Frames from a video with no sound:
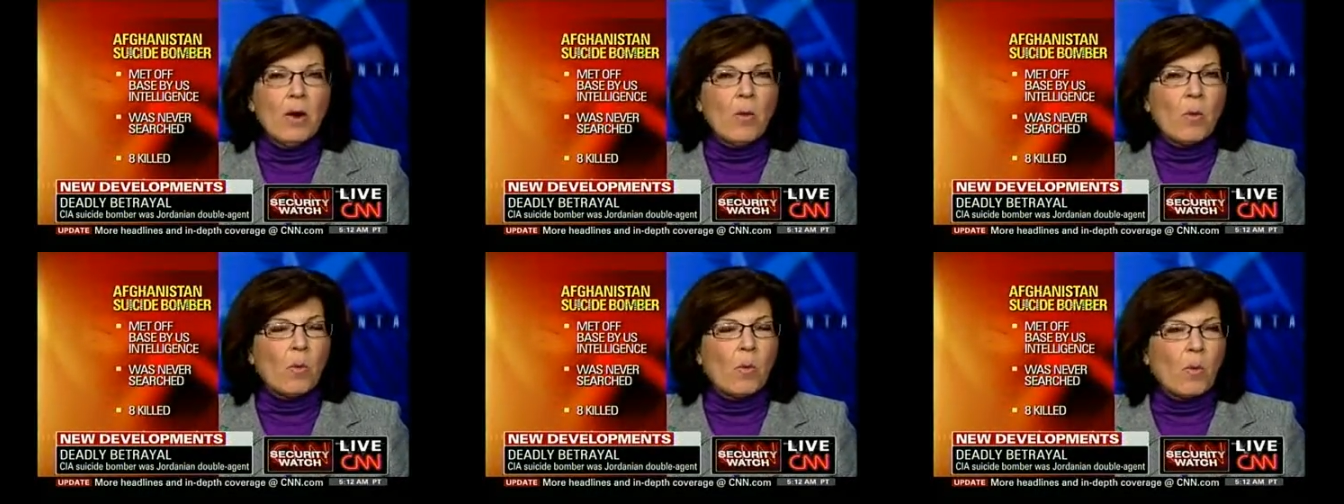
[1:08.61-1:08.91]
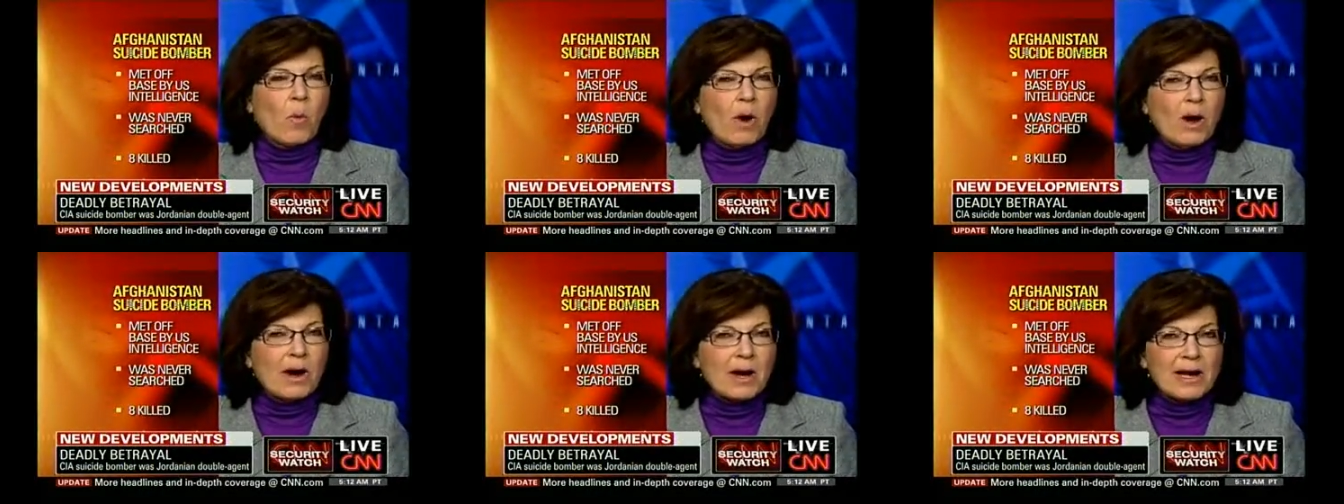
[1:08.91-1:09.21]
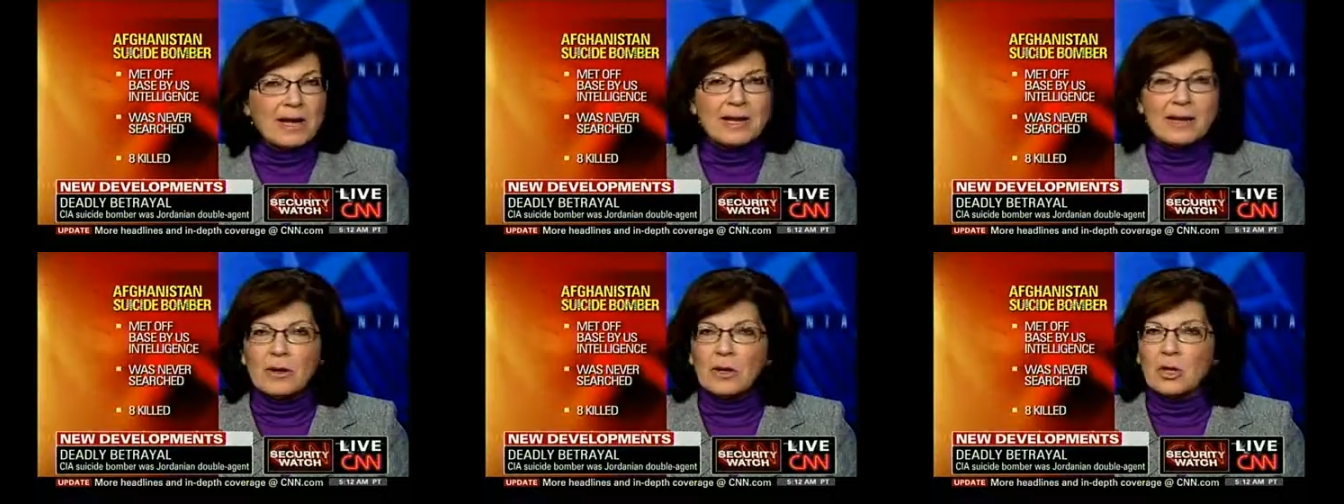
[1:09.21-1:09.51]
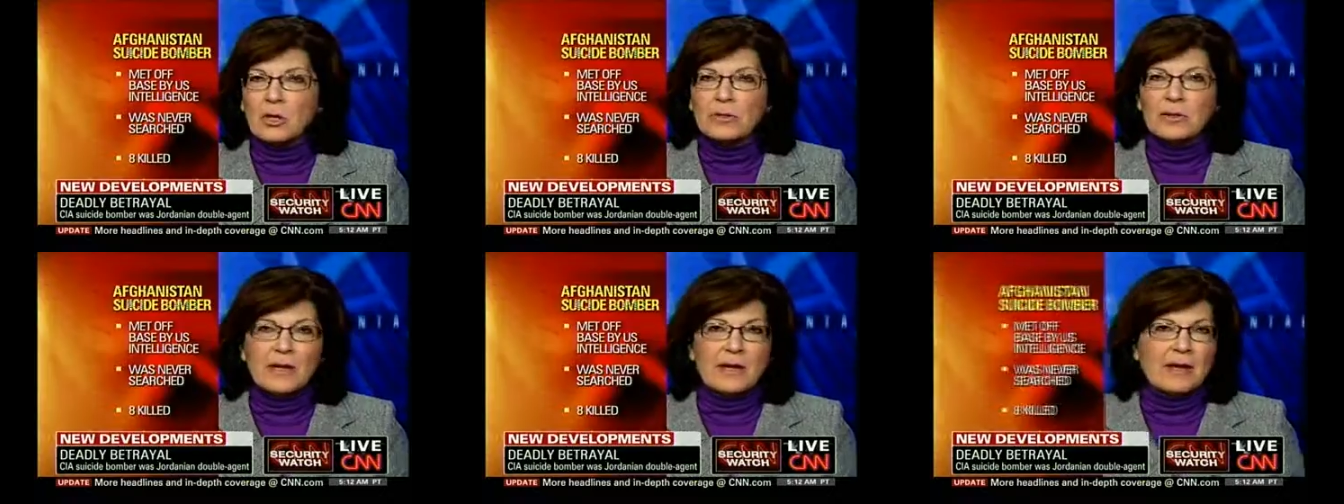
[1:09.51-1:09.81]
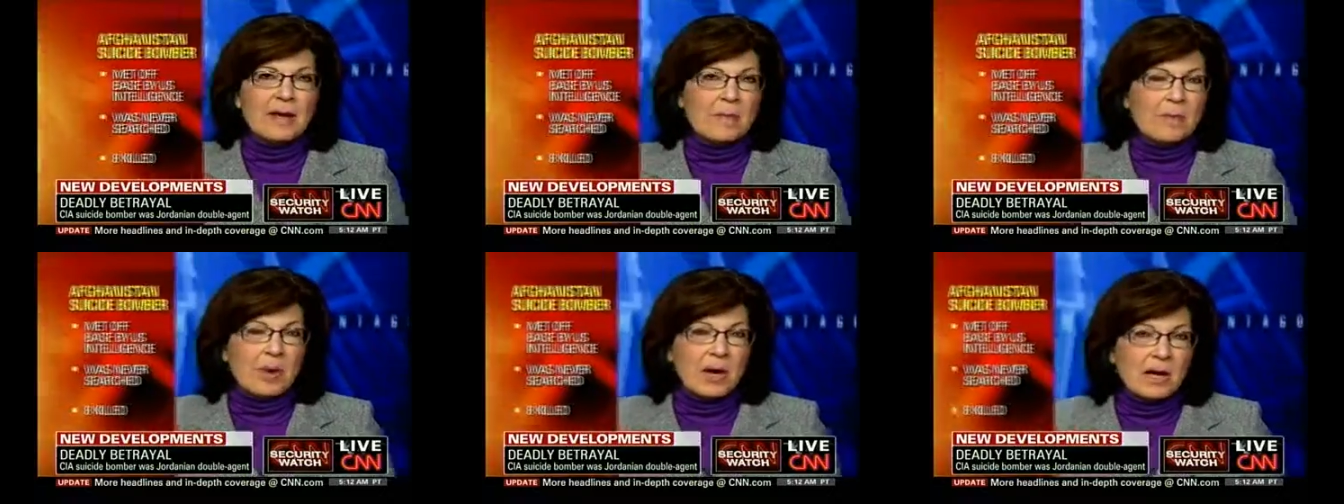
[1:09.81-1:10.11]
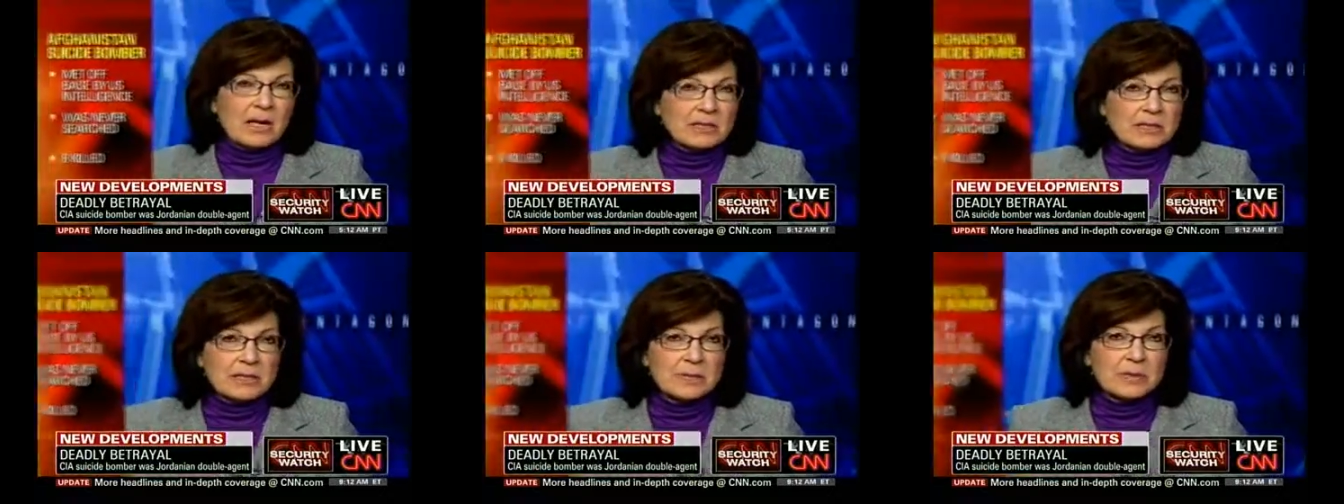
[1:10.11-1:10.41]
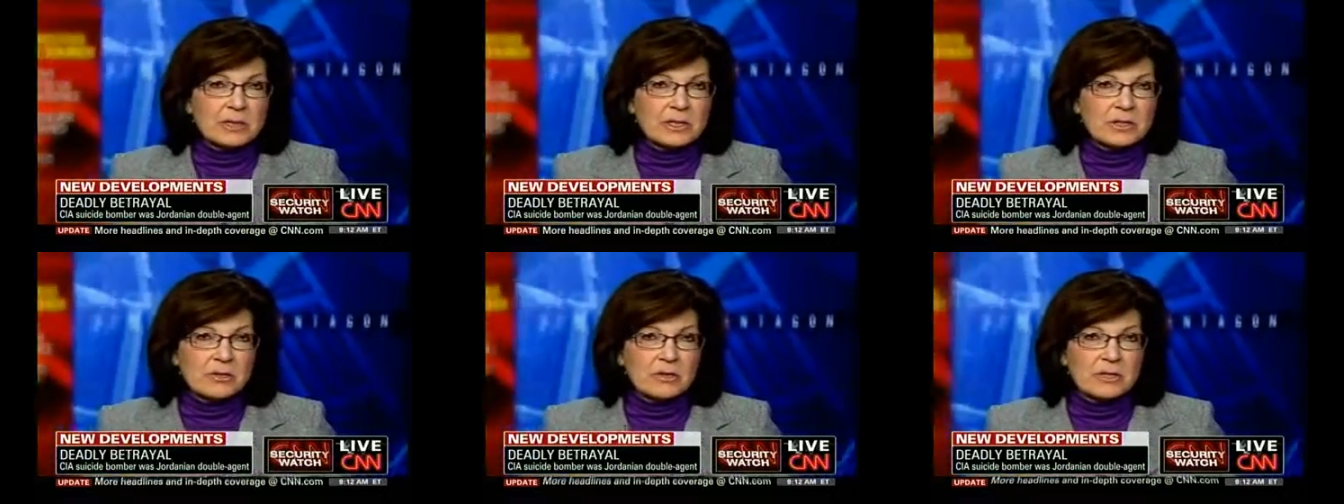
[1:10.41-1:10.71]
Why could they have
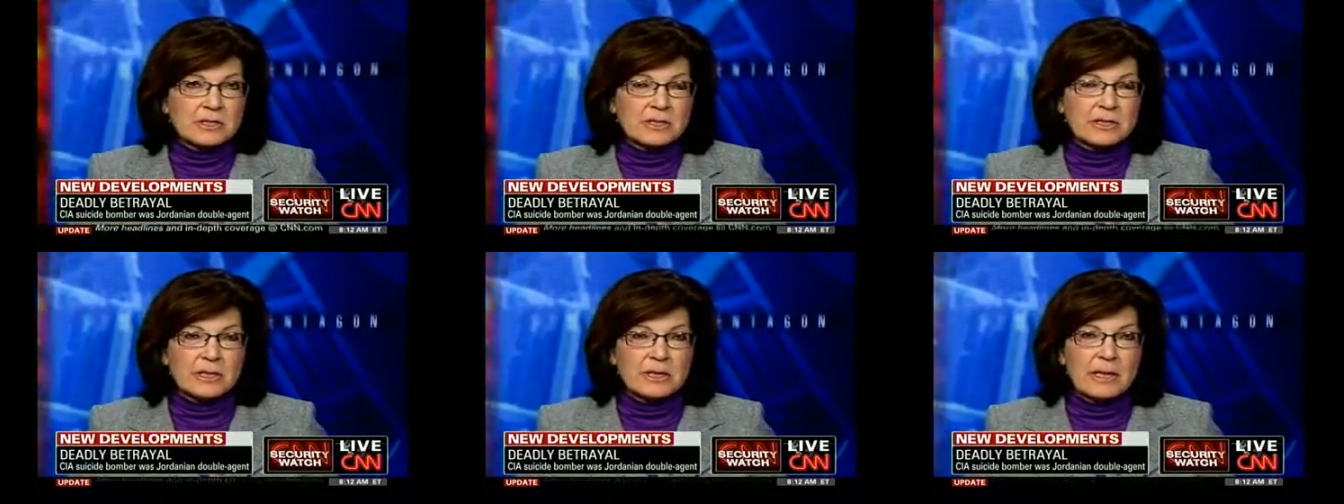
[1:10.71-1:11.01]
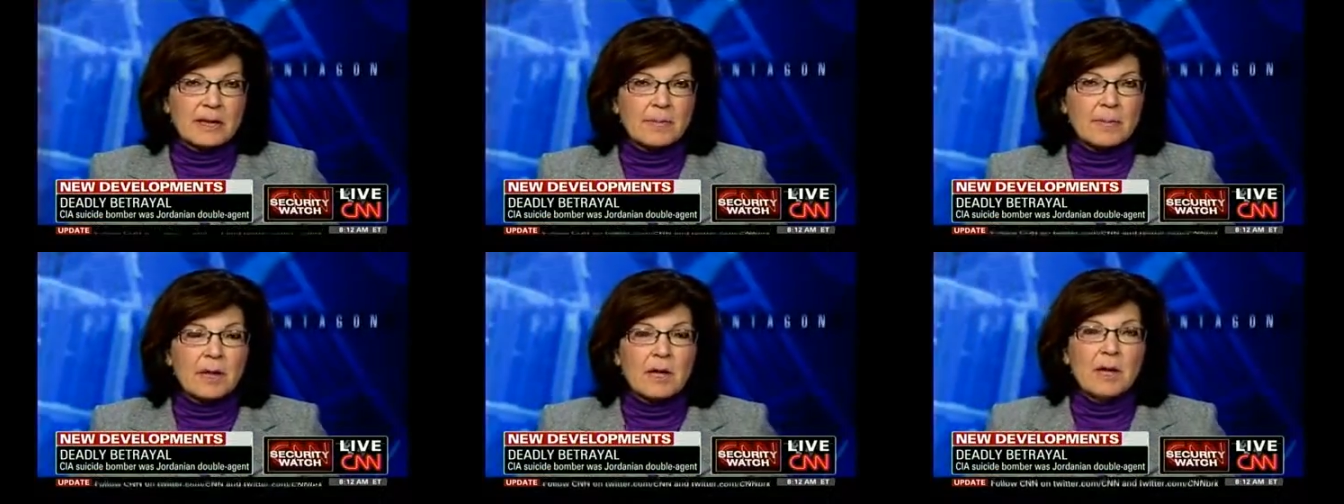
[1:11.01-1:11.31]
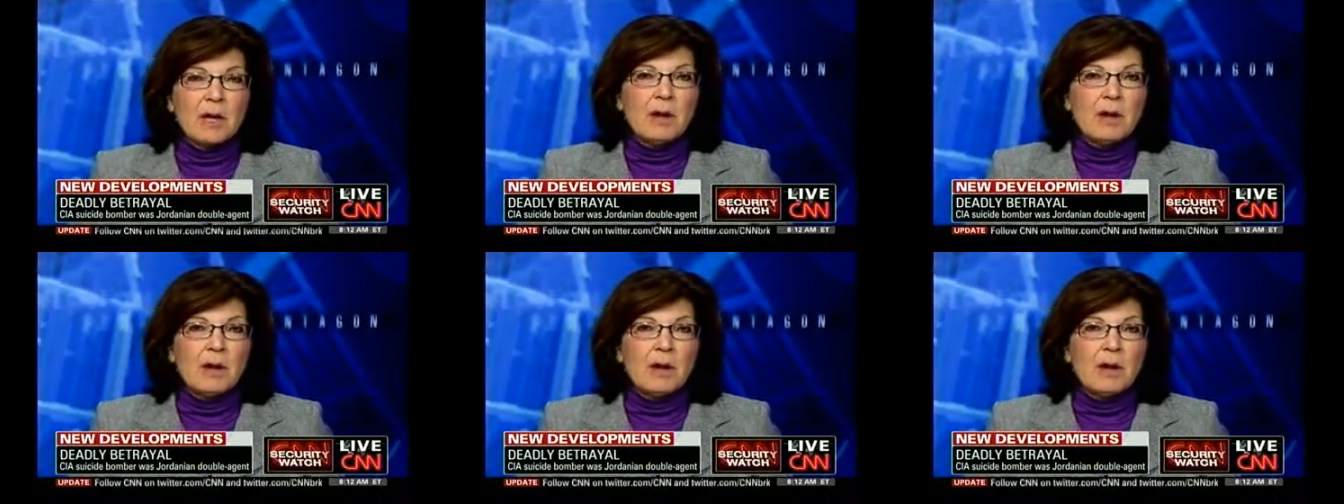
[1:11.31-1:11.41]
possibly trusted him?